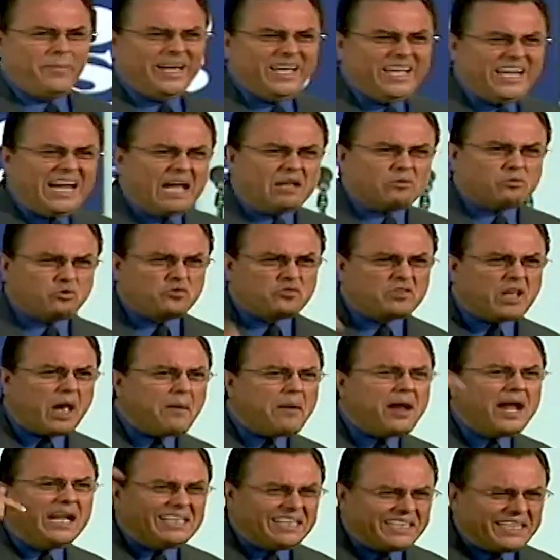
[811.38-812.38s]
Look, you
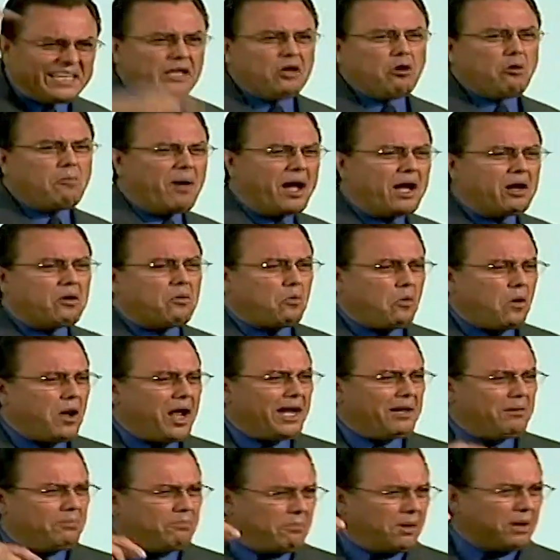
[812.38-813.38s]
know that this
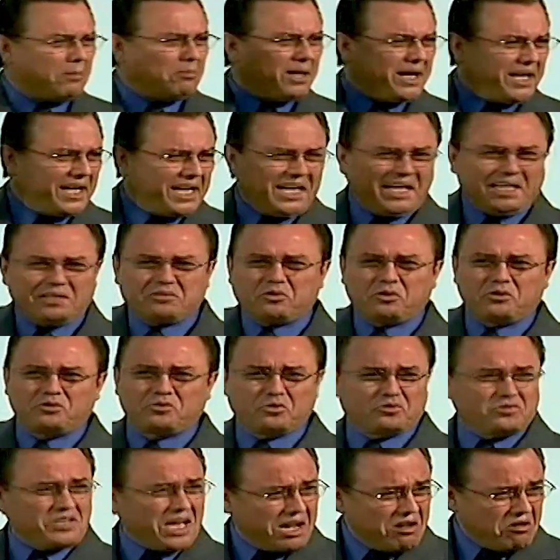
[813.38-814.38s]
uncle did this, and do
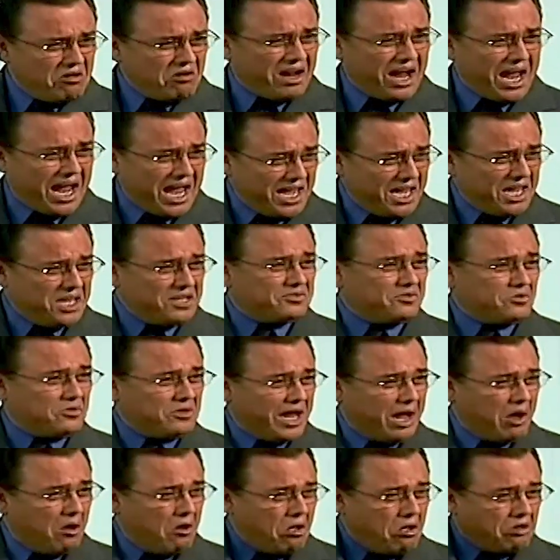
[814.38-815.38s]
you know what the other
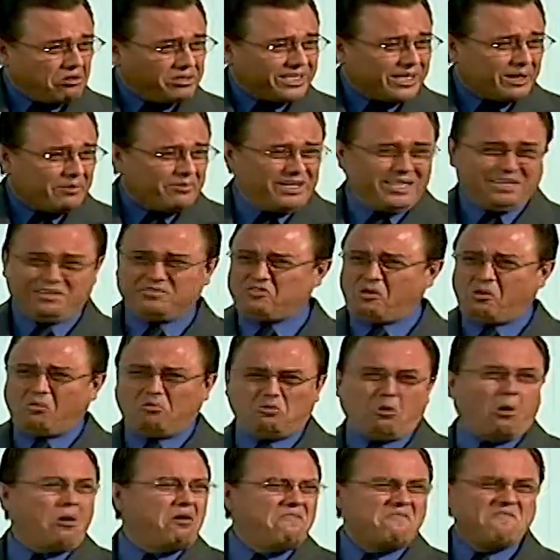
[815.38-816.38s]
one did? They are
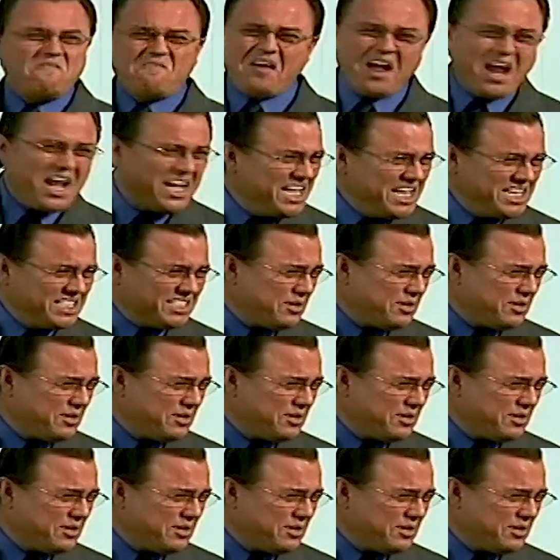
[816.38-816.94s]
unhappy. Look.